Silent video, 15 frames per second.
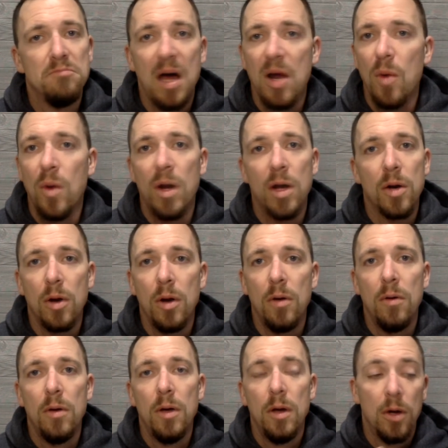I don't want to grow.
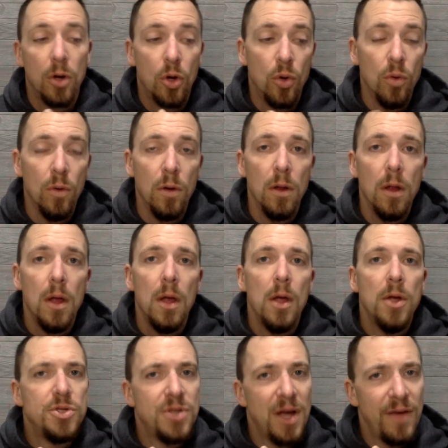Cool.
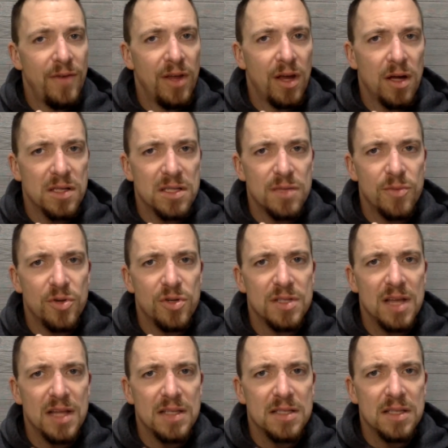Do you have any customers
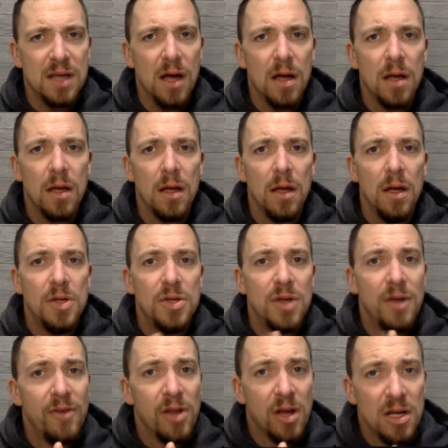that suck? Do you
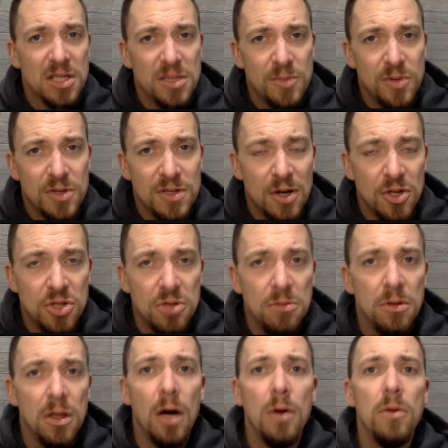have any customers that are too
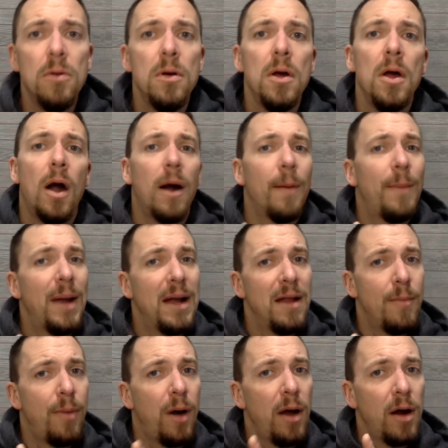low, are a pain in
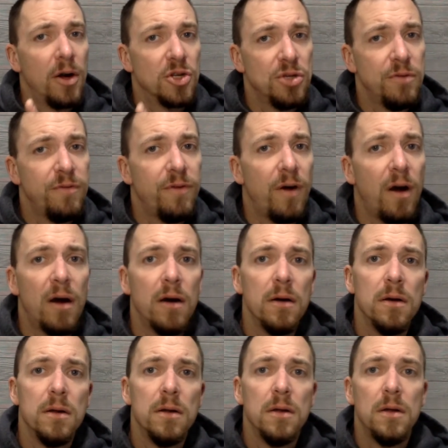the butt, are too
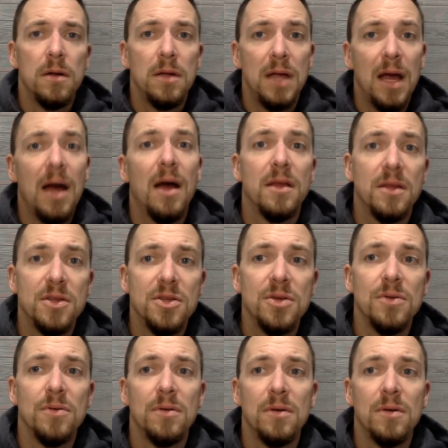far? Yeah, you do.